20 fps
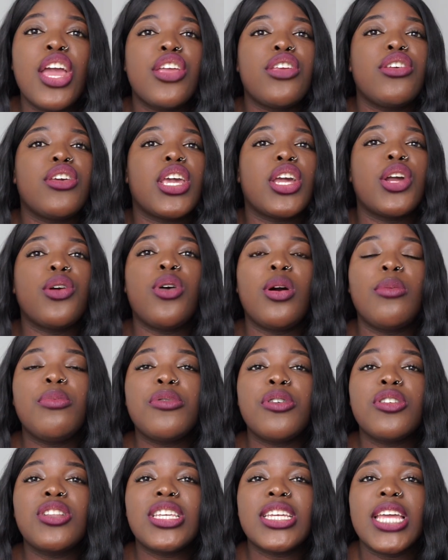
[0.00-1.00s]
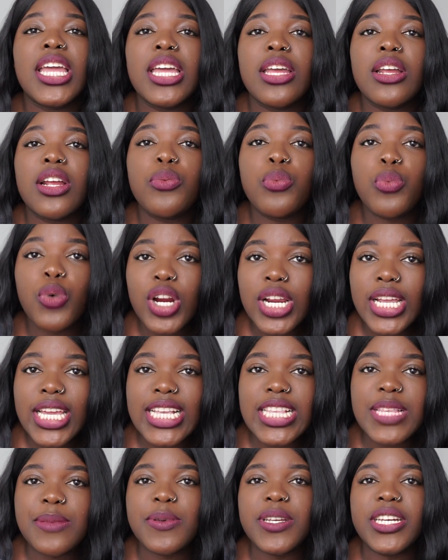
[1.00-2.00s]
you can go abroad to get work
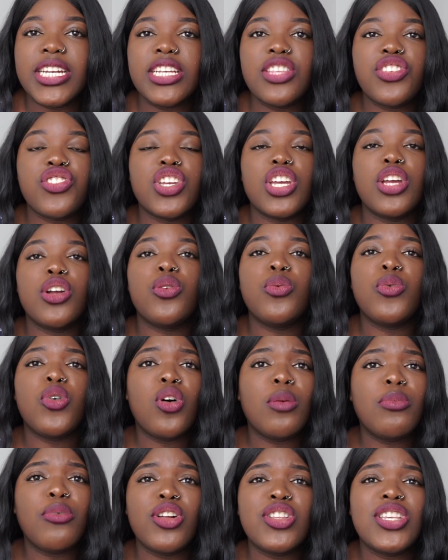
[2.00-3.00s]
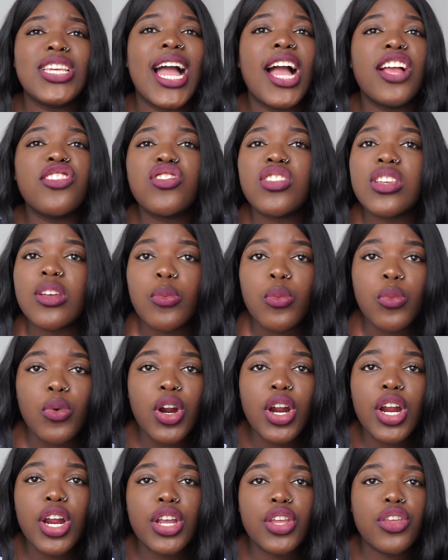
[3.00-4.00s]
experience, you can go abroad to actually
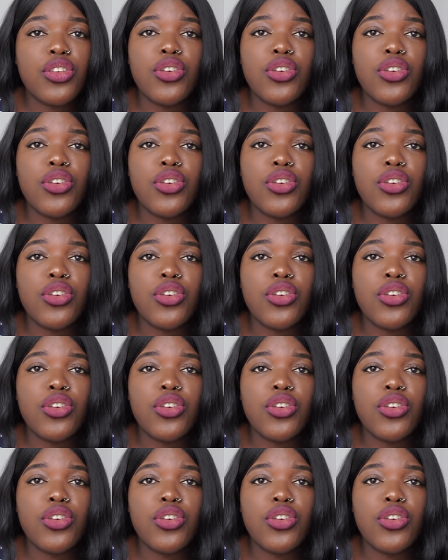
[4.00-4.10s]
work,